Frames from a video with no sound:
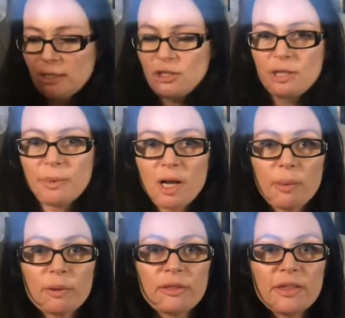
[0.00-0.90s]
to ship a
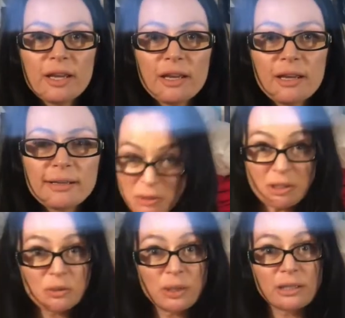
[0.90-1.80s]
couple things. Do a
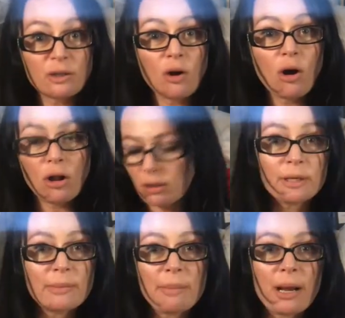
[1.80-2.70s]
quick little haul
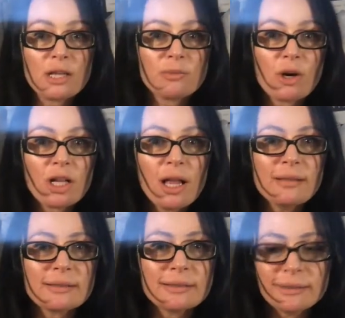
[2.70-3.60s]
in my Poshmark
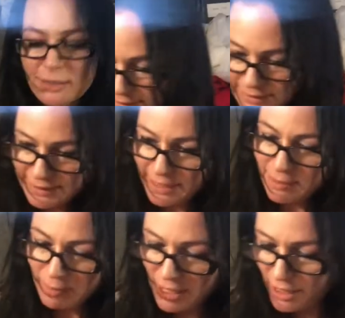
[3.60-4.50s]
closet.
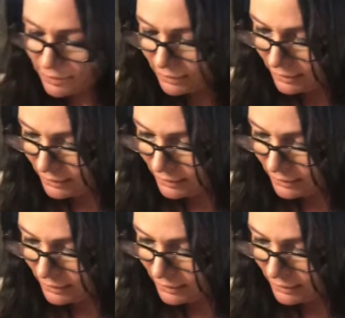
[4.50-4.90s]
Stand by and let's